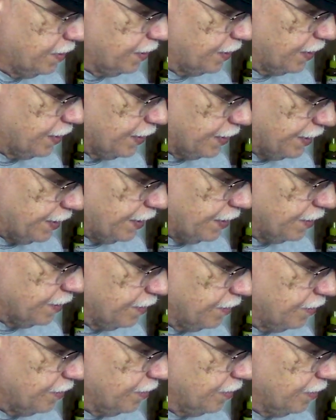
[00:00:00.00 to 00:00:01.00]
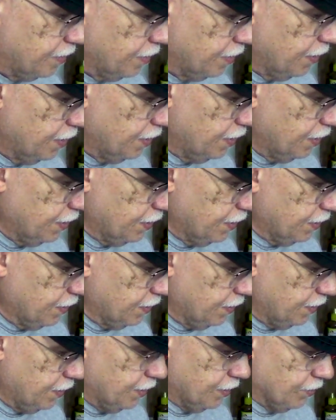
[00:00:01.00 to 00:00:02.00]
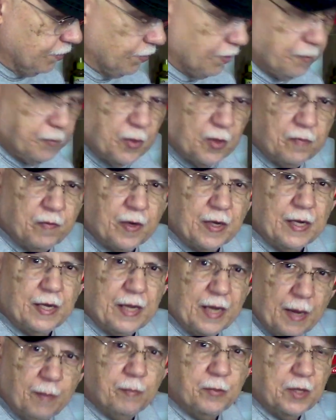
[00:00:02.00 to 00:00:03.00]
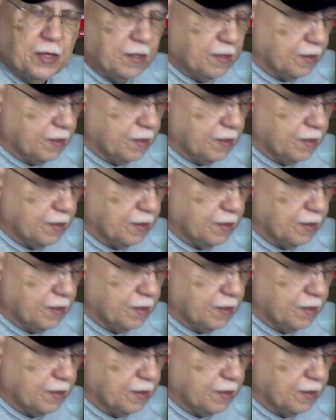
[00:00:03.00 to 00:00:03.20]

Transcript: clean you know, a perfectly empty